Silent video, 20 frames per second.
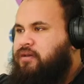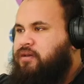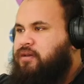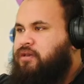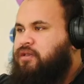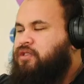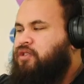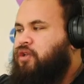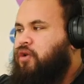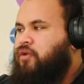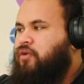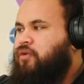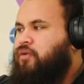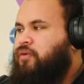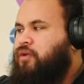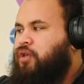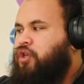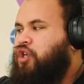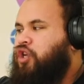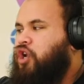So
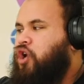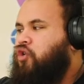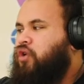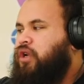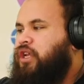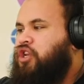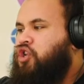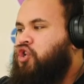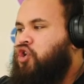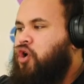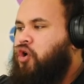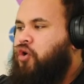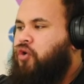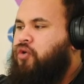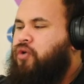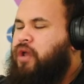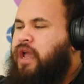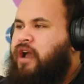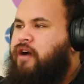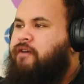you can only
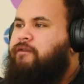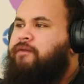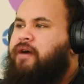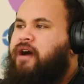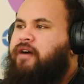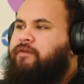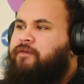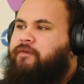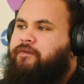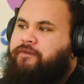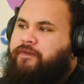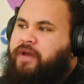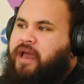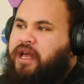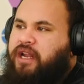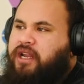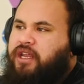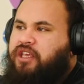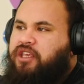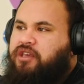know how far from
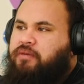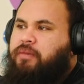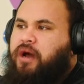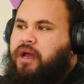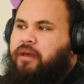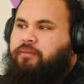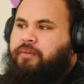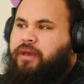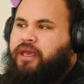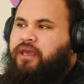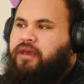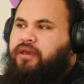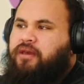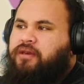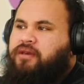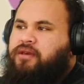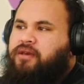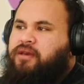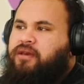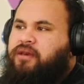failure you might be.
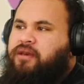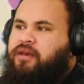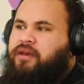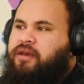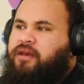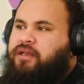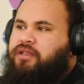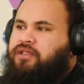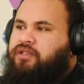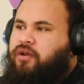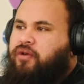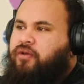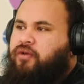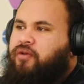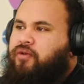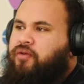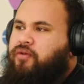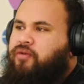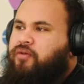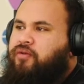
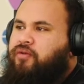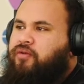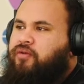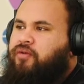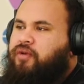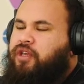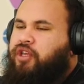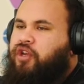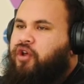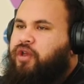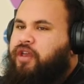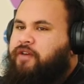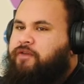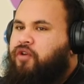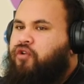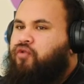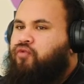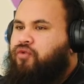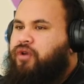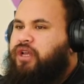So, you know, if
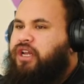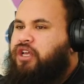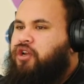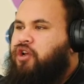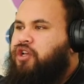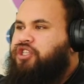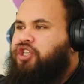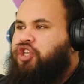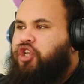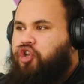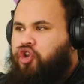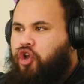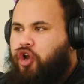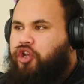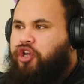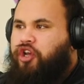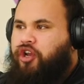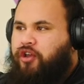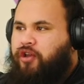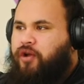you're really close and you know
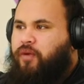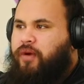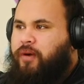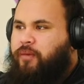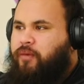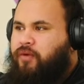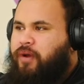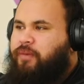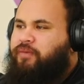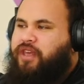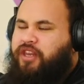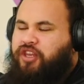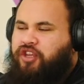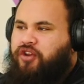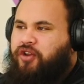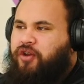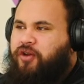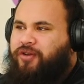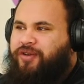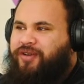you only got one more rep, then you
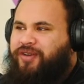know.